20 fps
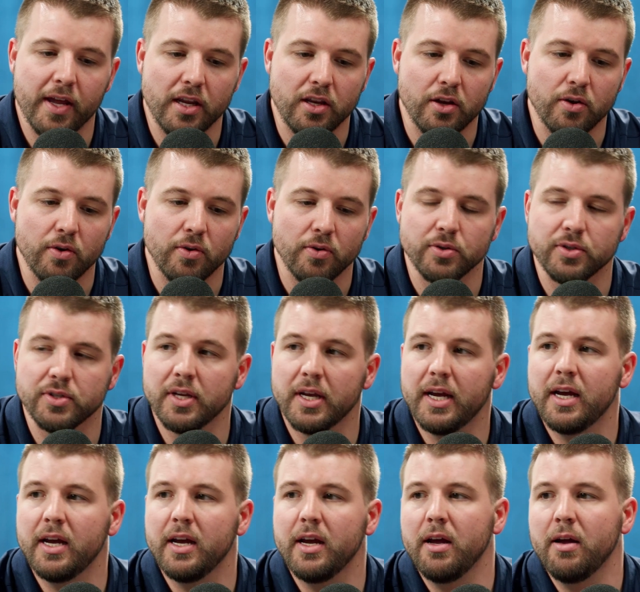they use
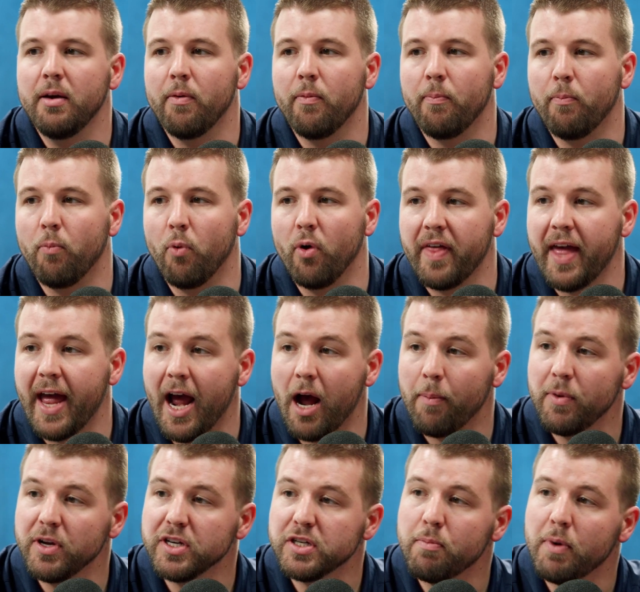with
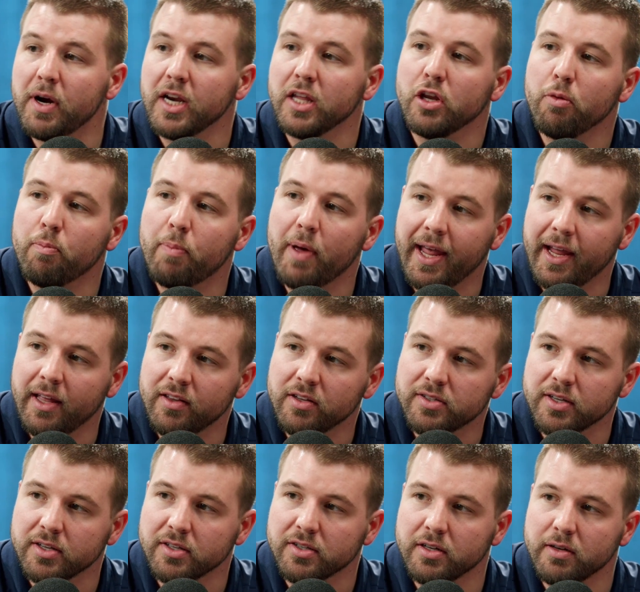how much money you pay in the
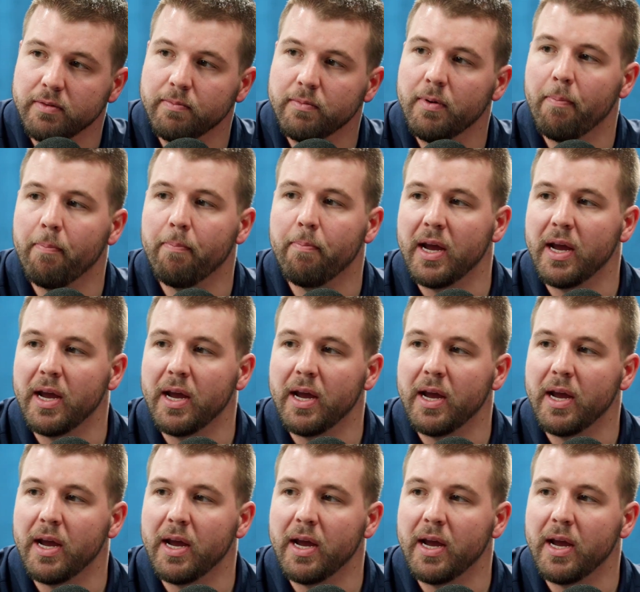system